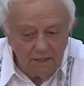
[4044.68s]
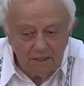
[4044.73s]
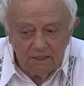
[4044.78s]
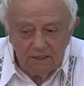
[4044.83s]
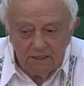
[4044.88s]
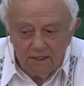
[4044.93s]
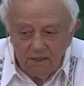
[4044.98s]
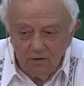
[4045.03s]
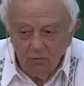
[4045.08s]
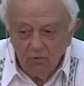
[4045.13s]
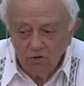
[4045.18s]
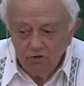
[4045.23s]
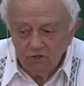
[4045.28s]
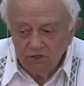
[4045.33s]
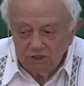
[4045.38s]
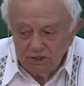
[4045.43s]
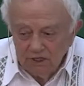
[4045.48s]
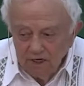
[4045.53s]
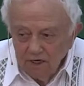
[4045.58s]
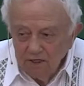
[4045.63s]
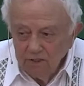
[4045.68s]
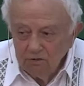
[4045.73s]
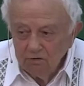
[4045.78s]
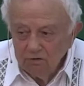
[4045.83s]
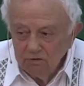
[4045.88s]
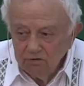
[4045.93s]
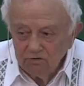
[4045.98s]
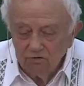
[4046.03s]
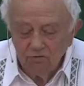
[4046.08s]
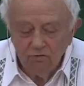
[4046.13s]
he was saying to
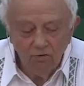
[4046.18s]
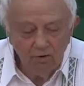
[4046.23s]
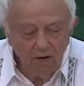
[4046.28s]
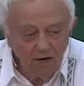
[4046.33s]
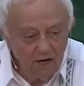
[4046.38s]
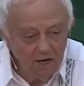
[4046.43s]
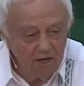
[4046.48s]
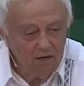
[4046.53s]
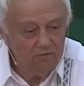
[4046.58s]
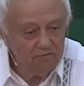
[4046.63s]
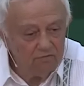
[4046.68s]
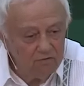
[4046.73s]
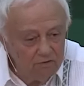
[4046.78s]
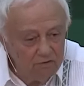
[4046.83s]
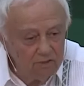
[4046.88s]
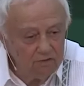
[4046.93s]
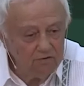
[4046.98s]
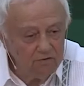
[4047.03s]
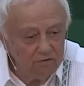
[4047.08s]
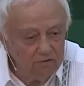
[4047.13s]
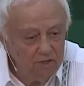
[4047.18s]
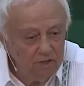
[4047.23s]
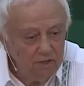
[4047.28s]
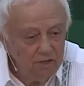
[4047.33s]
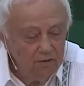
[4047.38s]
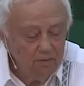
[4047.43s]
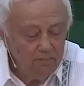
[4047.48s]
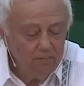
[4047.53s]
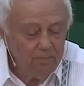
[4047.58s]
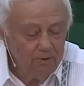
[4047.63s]
his wife, to his,
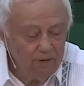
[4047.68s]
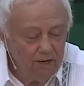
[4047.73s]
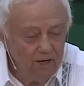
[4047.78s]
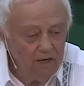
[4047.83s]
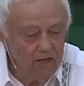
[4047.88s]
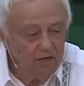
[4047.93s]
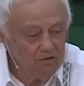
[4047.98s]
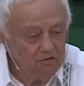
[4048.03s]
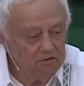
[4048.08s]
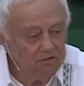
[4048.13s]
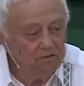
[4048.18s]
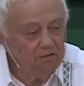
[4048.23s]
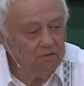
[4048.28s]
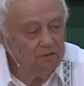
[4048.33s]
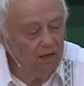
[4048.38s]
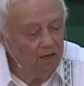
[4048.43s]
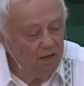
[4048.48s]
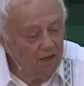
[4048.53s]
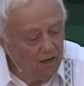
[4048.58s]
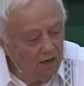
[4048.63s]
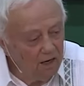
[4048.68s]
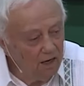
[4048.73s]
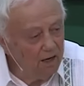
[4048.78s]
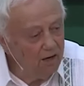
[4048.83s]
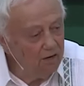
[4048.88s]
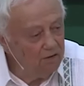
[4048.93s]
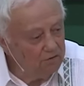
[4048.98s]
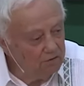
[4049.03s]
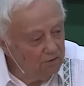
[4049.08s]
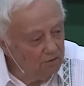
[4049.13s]
please take
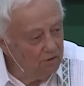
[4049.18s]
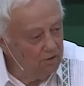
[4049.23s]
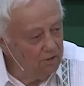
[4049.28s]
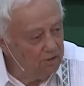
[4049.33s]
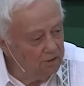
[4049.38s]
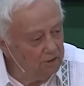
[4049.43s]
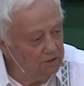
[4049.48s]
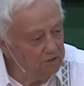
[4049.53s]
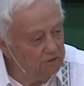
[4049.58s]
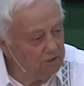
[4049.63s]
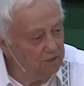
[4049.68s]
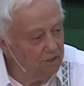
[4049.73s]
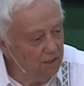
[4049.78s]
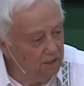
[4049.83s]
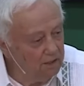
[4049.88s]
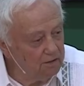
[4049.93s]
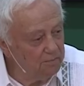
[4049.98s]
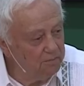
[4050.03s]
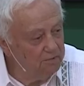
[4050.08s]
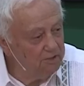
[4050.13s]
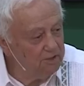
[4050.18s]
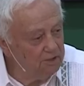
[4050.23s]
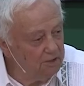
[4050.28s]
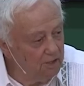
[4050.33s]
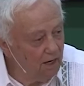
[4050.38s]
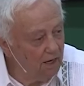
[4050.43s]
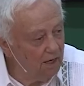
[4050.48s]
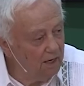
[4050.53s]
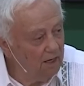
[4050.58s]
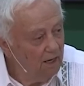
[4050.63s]
out all this. Let me
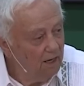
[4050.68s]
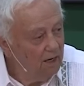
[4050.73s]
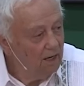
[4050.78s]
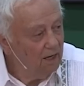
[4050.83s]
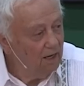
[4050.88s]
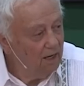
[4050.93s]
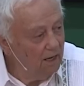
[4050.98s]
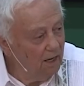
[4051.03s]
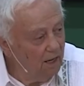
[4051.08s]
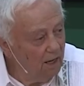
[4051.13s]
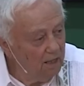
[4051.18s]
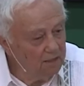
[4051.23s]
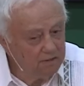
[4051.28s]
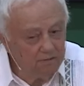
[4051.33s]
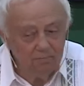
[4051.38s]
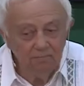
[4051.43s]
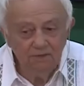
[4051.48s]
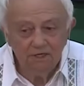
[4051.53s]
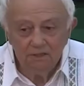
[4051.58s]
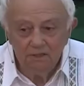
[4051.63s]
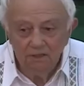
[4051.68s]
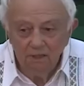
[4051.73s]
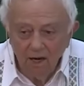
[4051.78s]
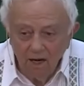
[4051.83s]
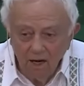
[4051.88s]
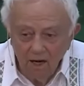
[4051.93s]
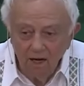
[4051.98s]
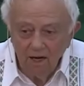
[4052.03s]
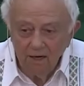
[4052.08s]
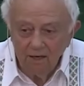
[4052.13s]
die. Let me
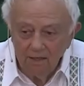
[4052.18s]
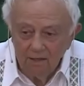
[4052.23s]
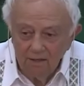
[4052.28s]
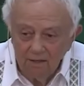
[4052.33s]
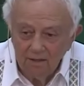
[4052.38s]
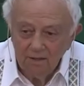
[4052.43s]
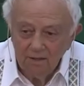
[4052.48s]
die